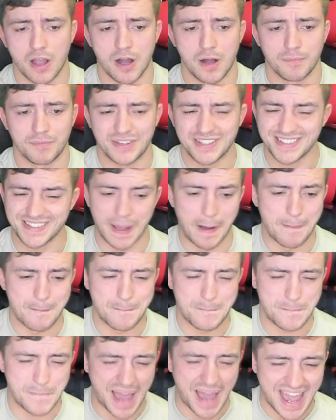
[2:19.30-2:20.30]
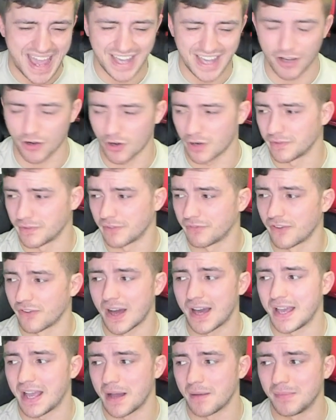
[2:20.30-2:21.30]
This is a banger of a
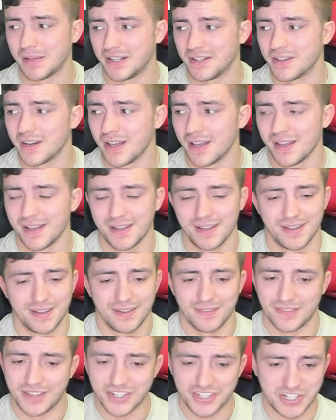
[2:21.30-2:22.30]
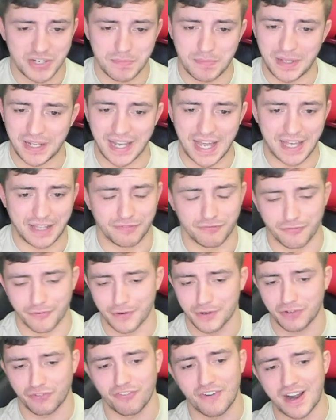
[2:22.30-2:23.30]
fight. I mean, this should be like
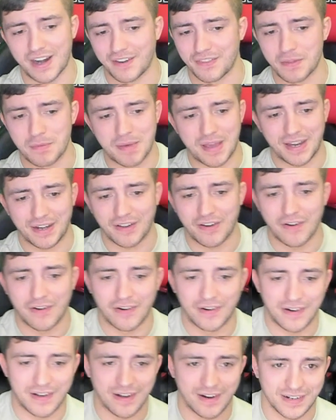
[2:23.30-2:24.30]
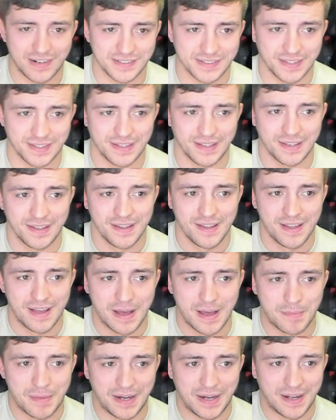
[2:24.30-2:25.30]
first fight in the main card, honestly.
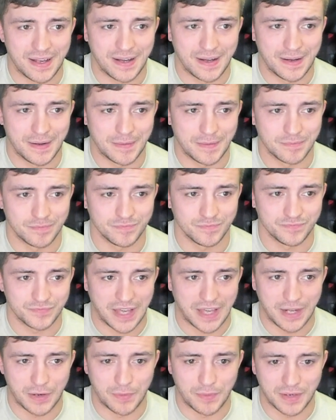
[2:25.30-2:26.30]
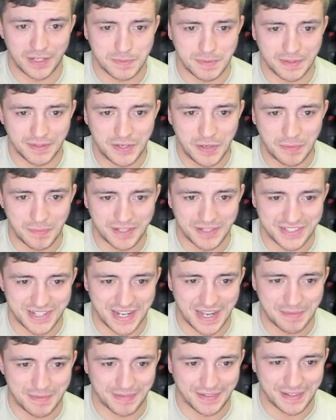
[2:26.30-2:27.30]
I mean, I don't want to spend too much
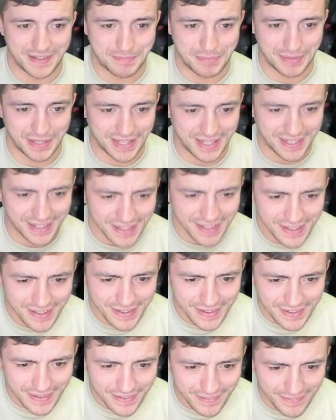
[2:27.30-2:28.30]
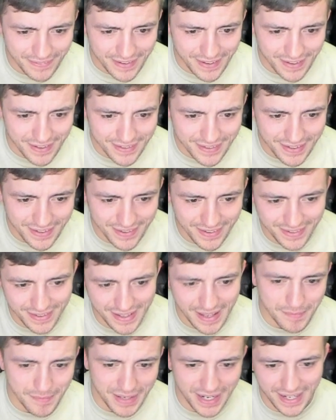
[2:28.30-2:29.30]
time on that, but like, hold on.
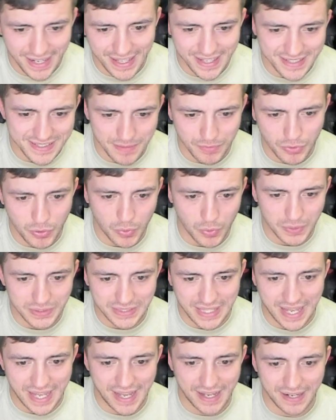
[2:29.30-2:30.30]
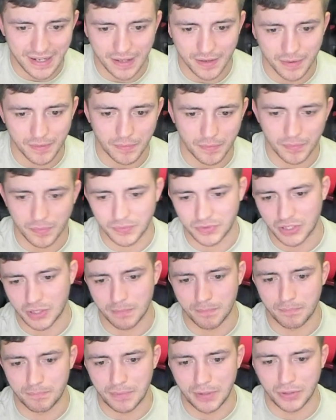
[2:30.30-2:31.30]
I mean, I guess I'm cool with that. They're
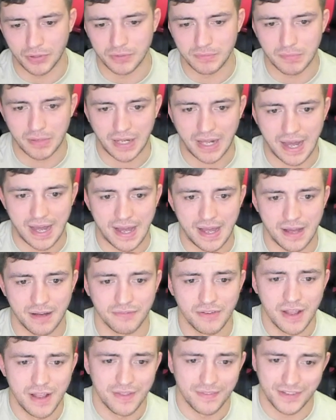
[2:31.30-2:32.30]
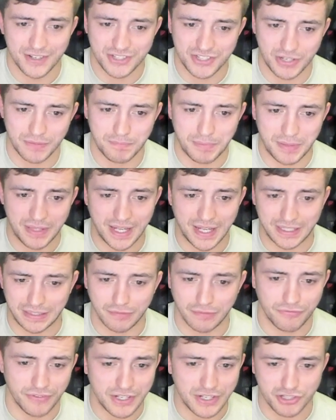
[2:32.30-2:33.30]
building Makhachev. This should be like the
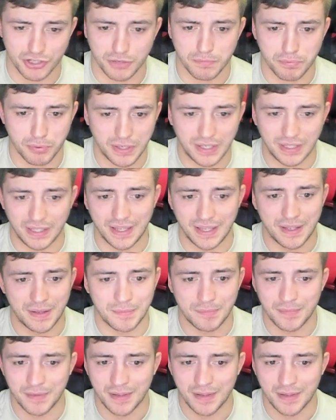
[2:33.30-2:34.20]
featured prelim